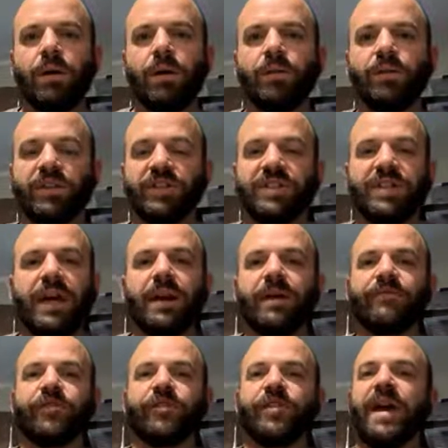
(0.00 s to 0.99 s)
The
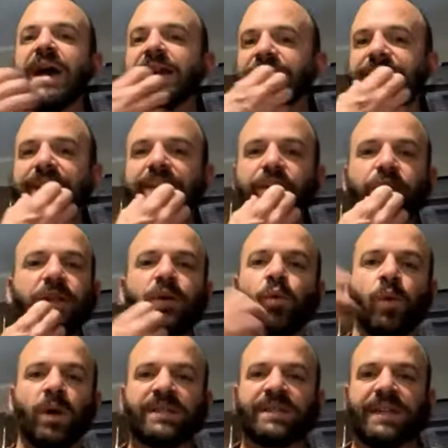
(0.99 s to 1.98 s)
setup for that is literally
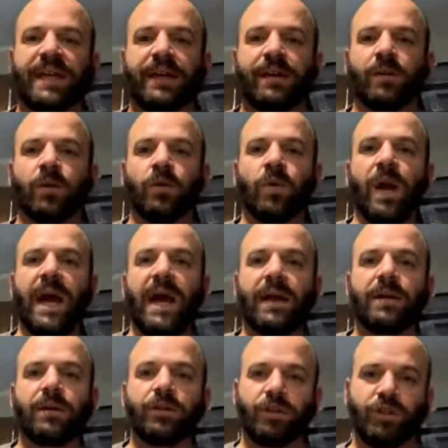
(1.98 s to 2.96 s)
one standalone rack.
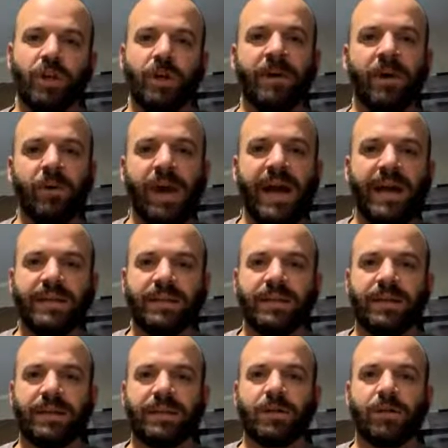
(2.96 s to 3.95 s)
You saw my rack in
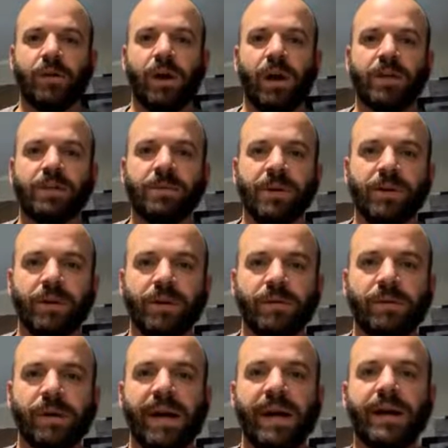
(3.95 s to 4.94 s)
the garage, my cricket
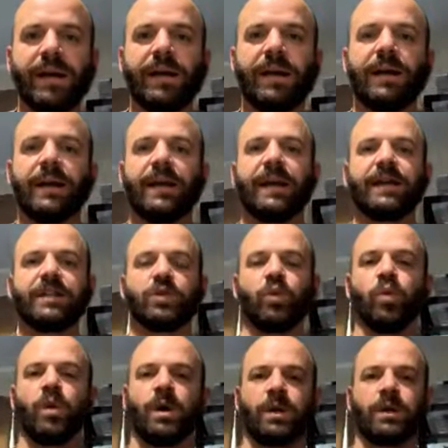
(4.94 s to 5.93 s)
rack.
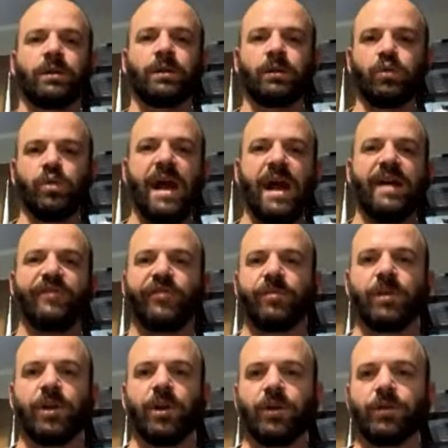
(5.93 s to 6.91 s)
One rack from
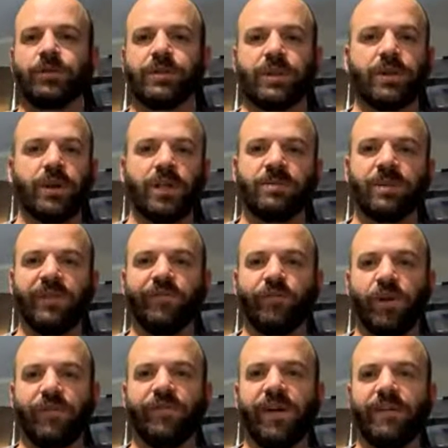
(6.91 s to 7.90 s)
Lowe's that costs about
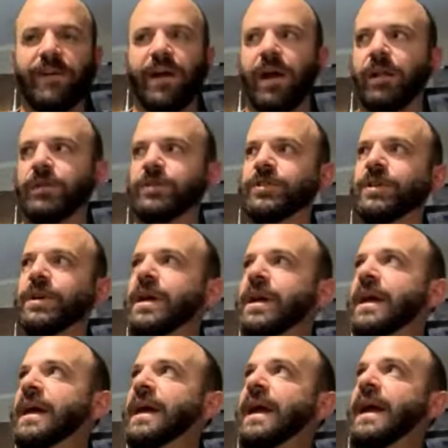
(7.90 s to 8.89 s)
$45,
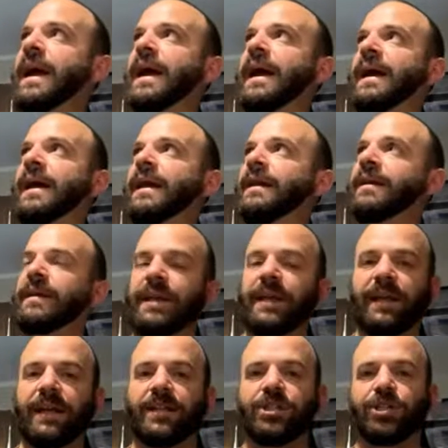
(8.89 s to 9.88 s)
and
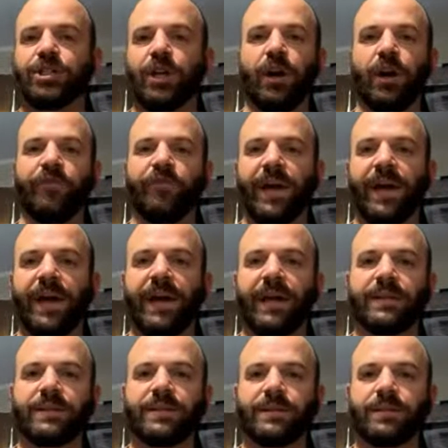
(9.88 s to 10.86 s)
each shelf
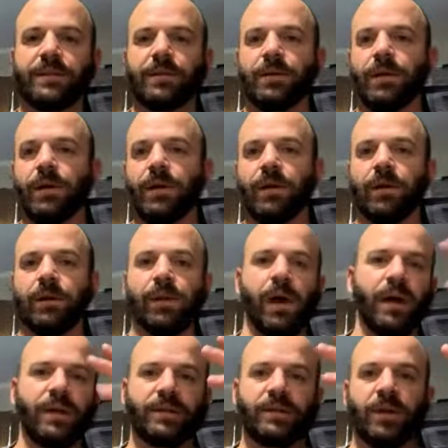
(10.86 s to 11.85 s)
has a
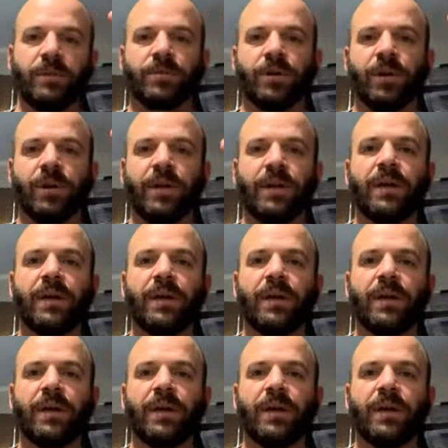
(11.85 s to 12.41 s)
line of tubs on it.